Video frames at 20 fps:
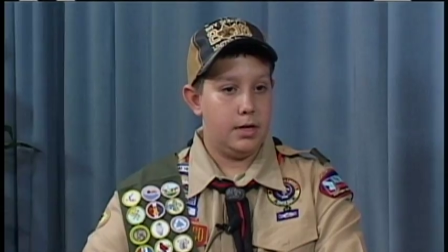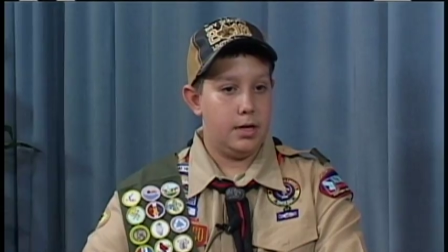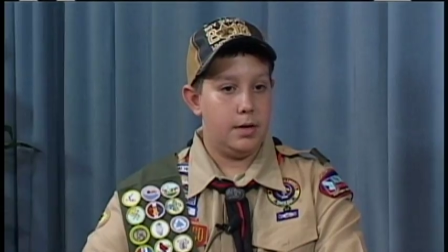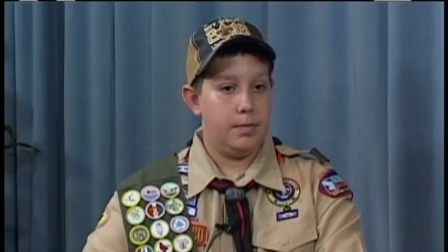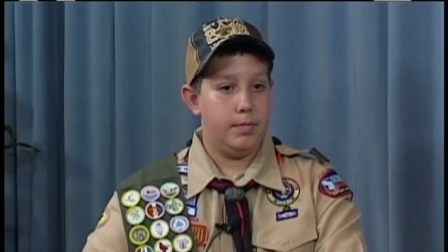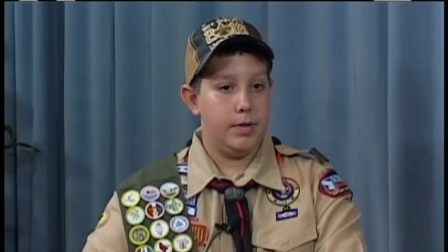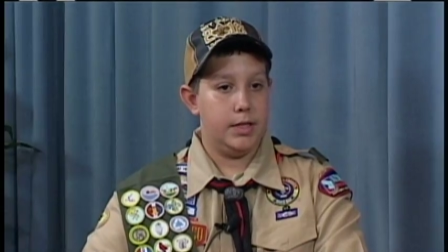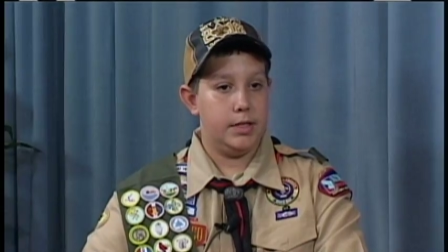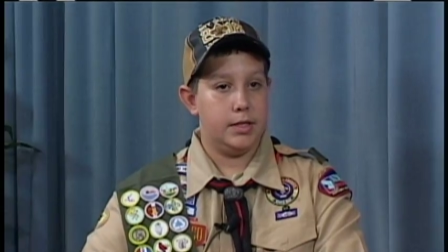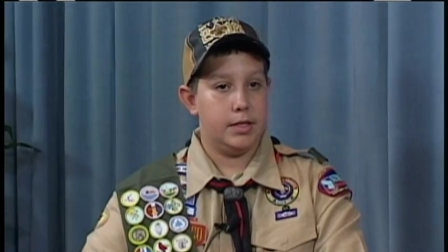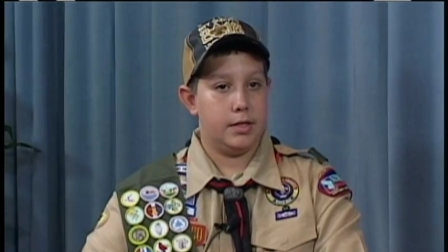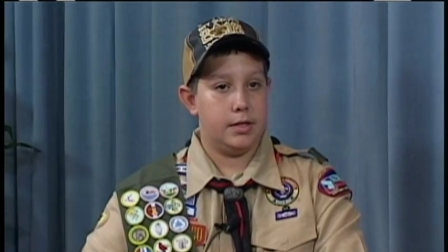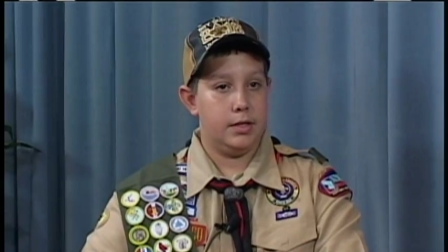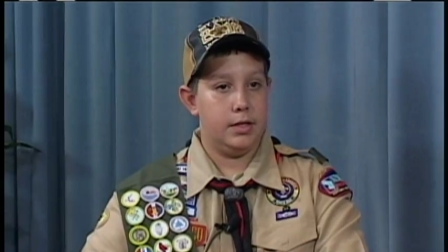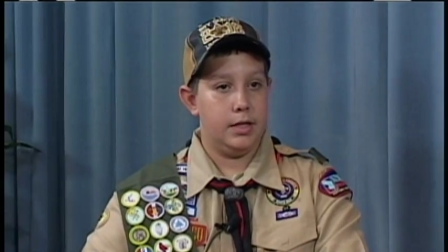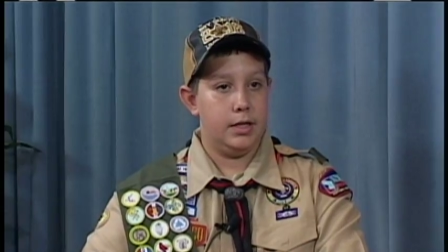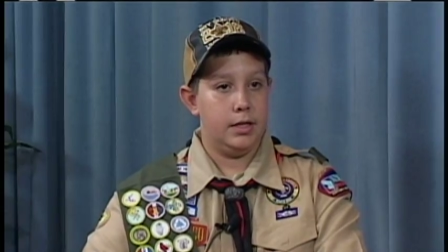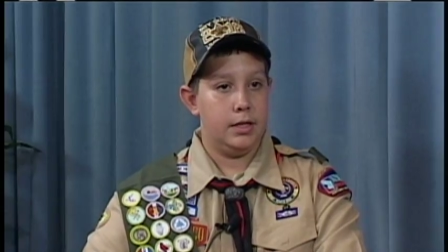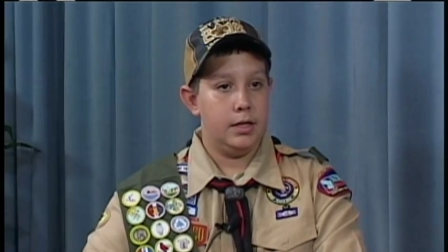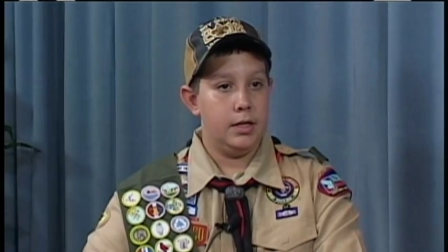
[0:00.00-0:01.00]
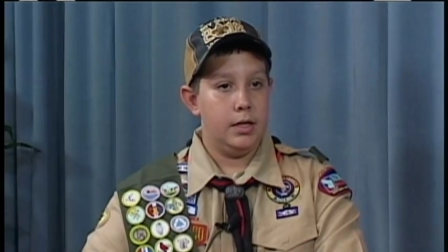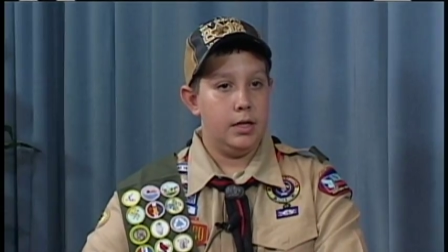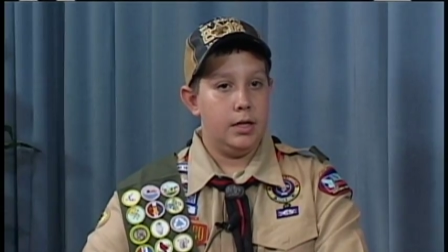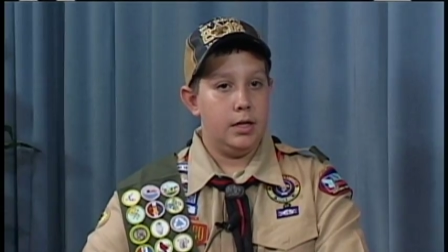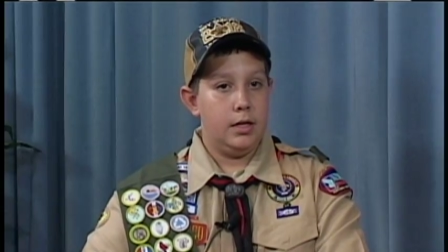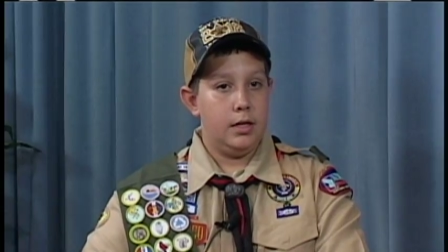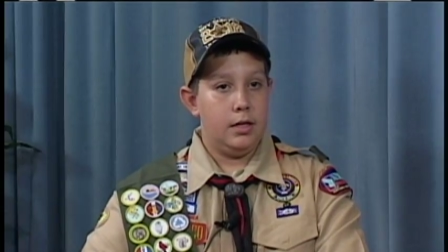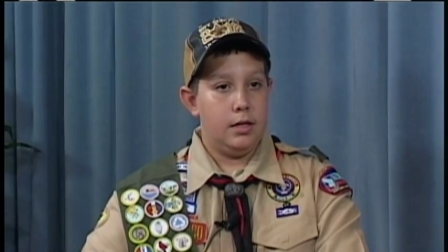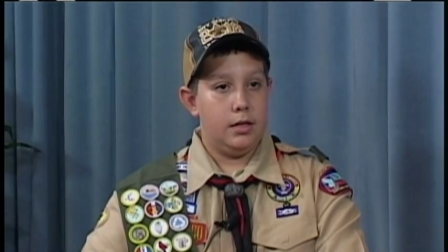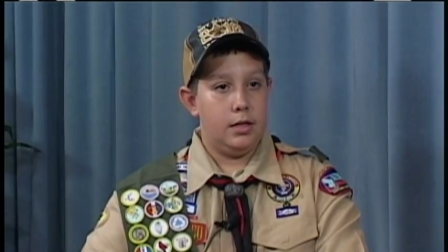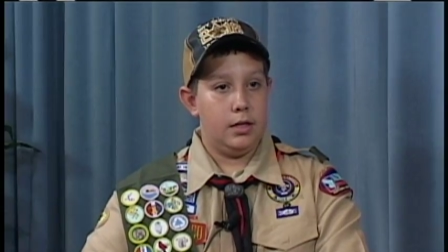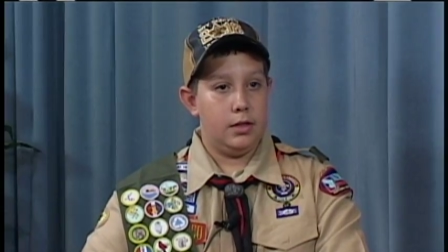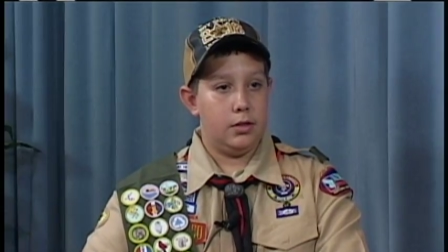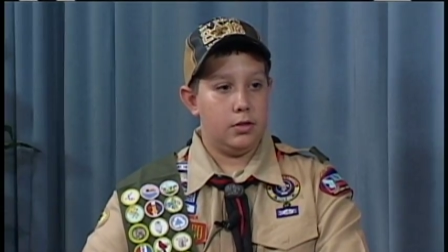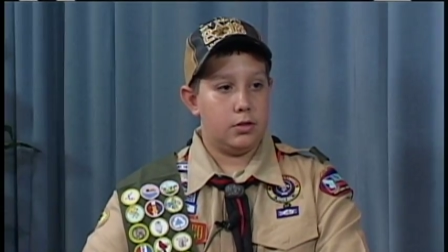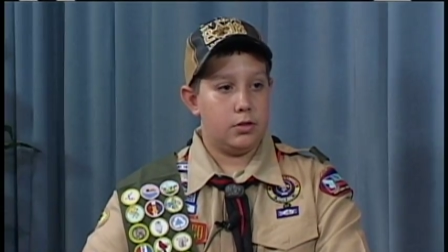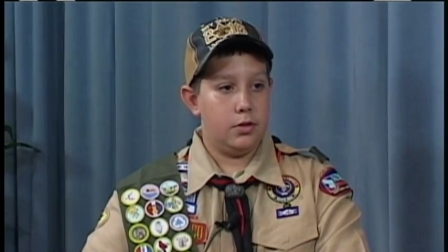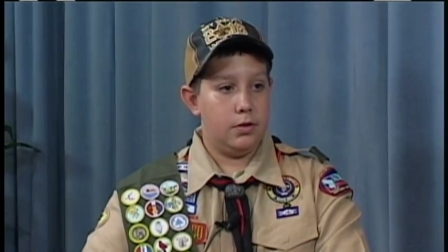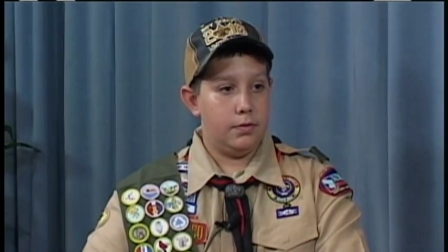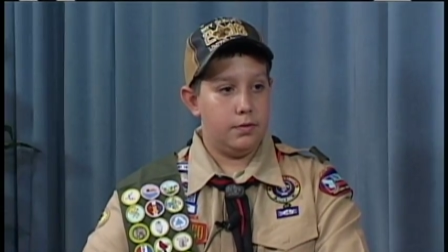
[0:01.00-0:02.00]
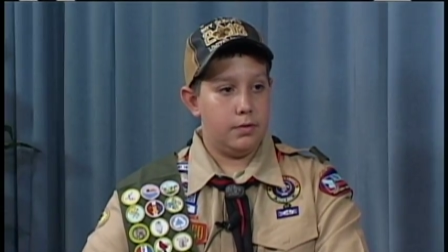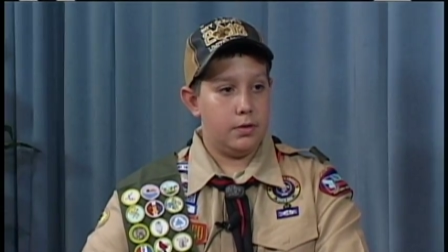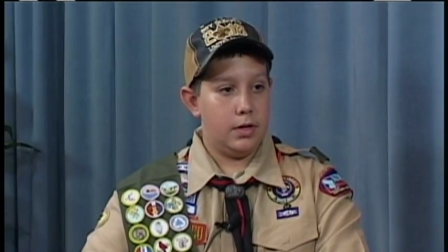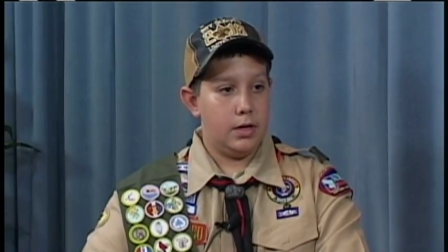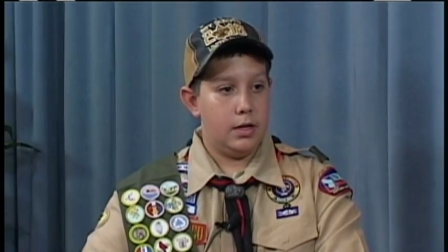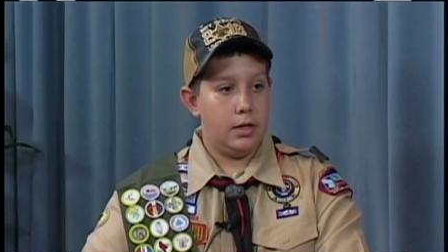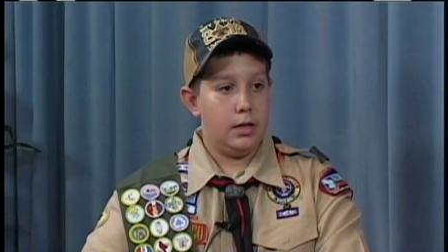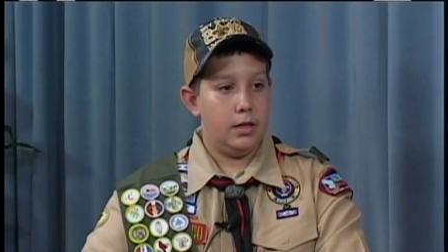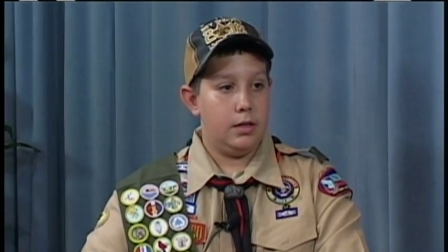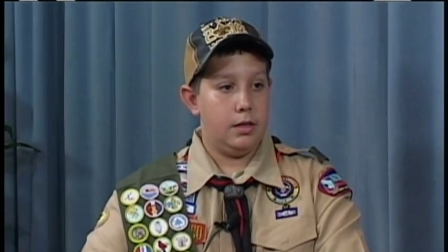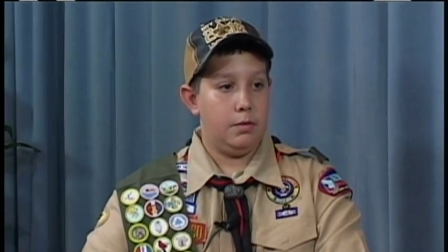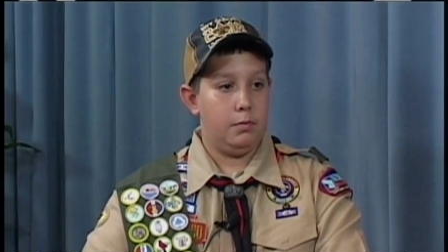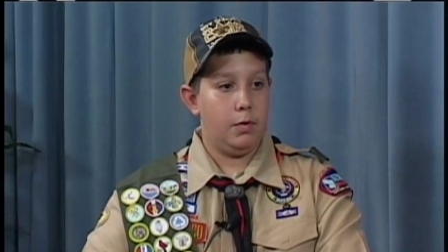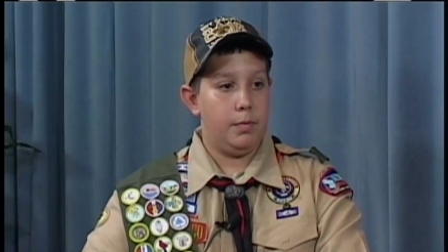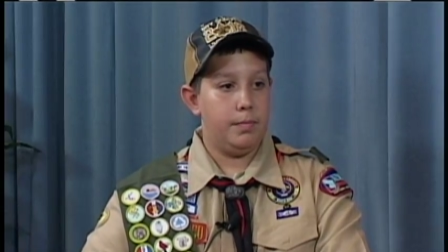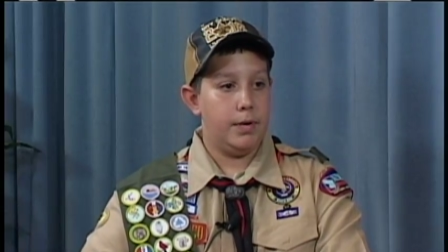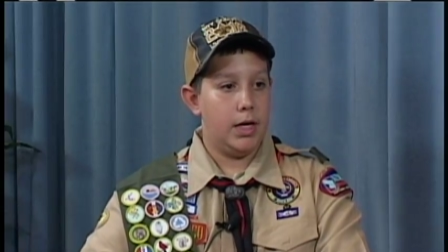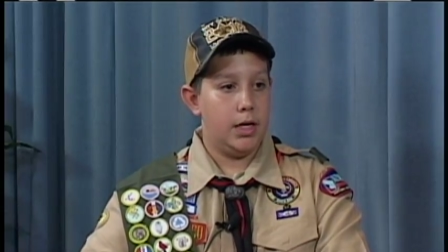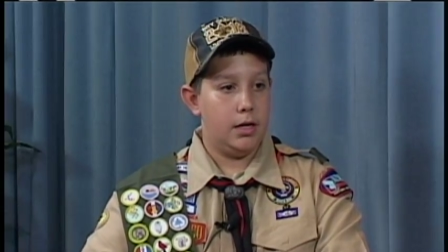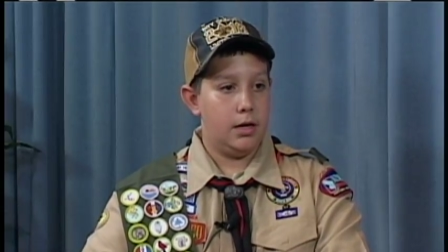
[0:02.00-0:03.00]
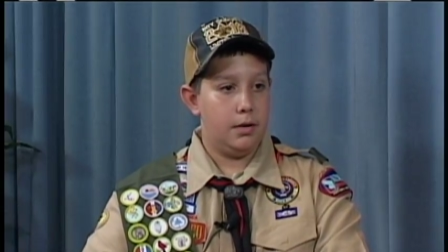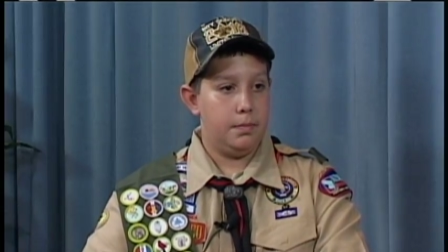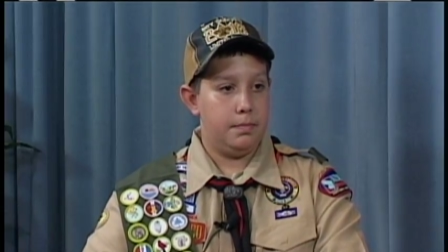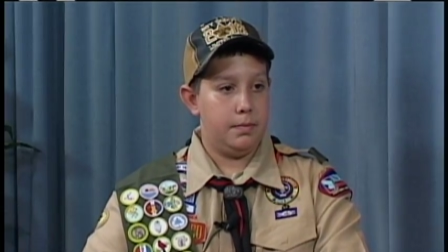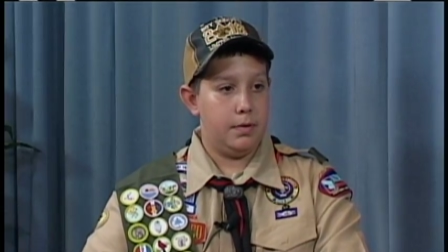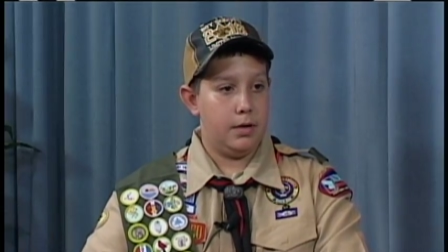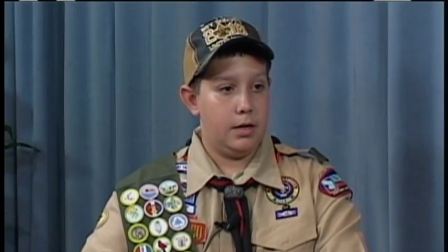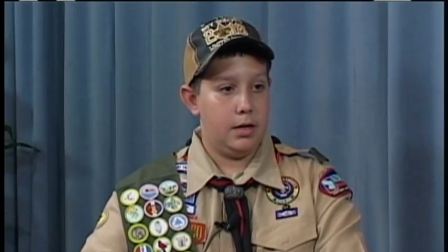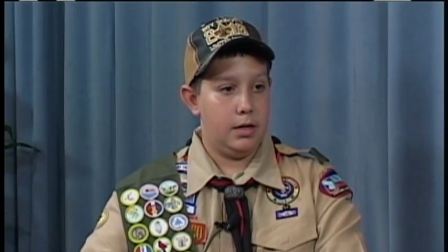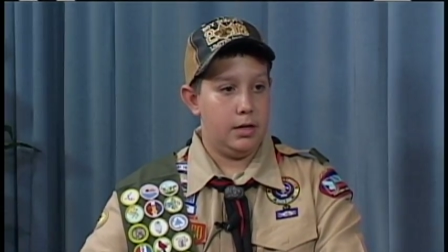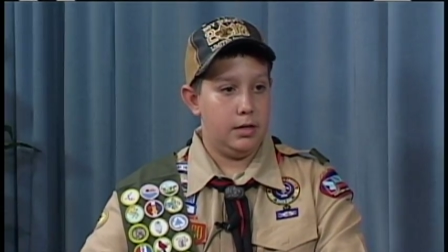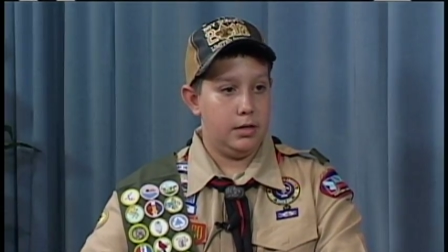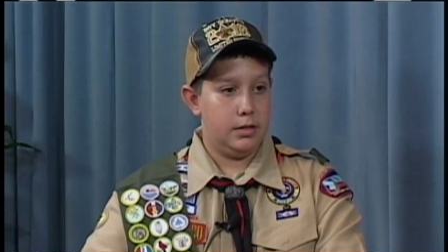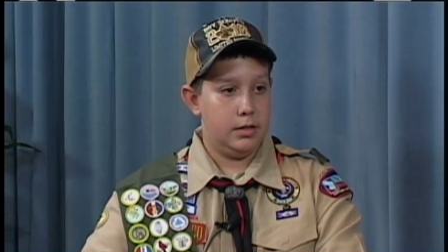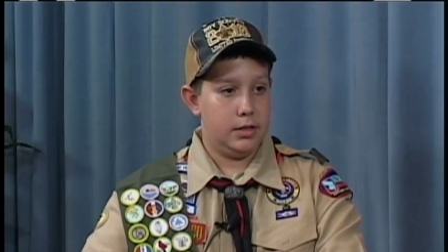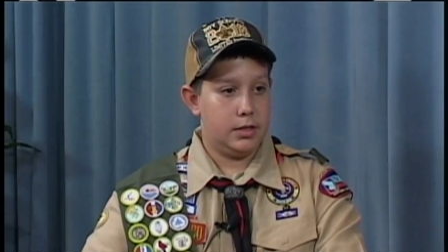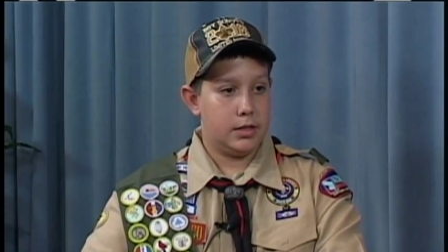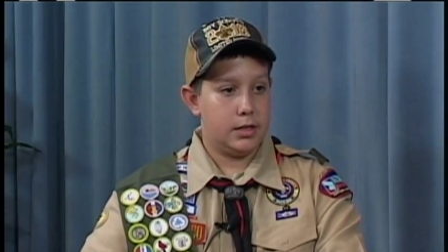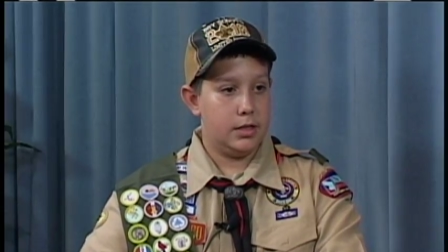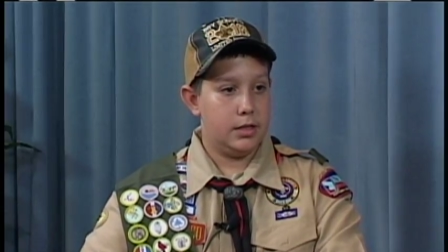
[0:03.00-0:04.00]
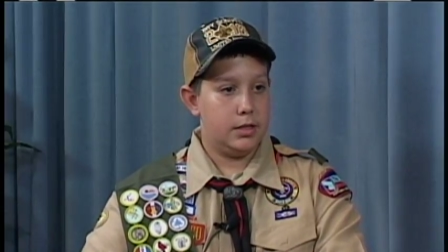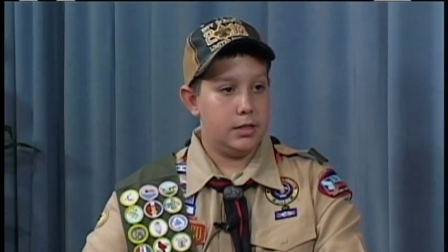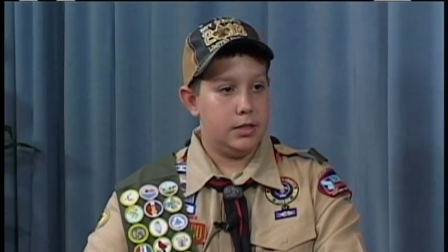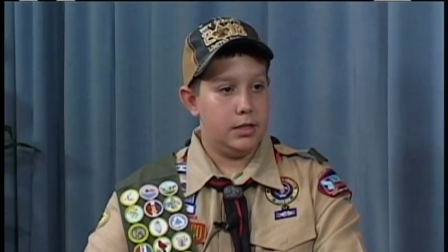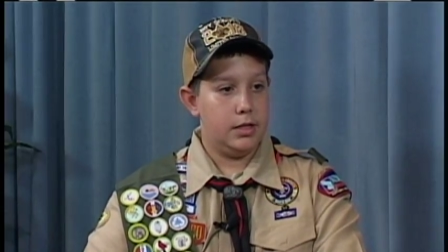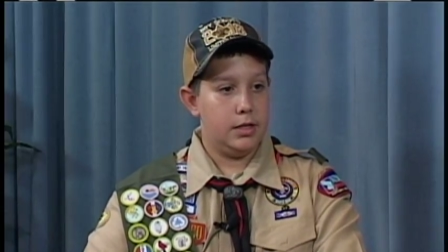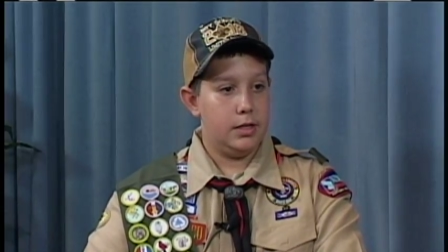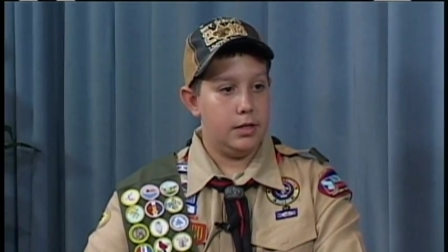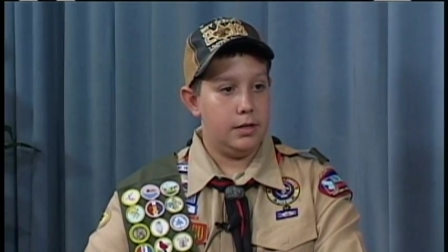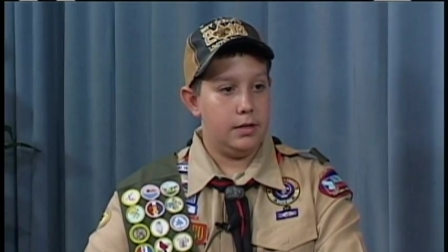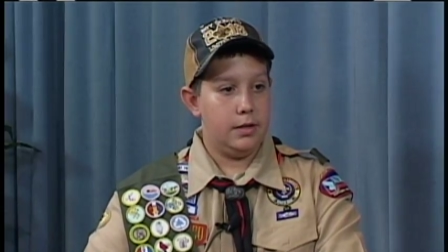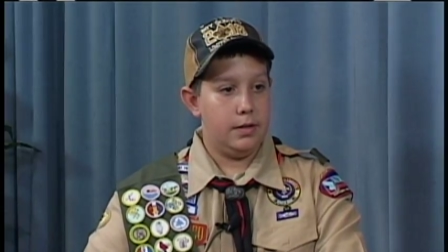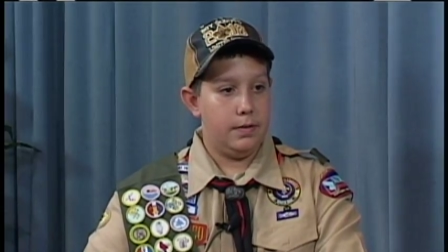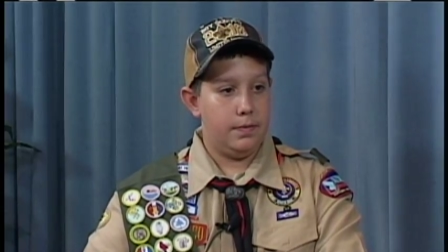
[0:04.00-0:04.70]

And basically, they looked over it, then we met up and discussed it.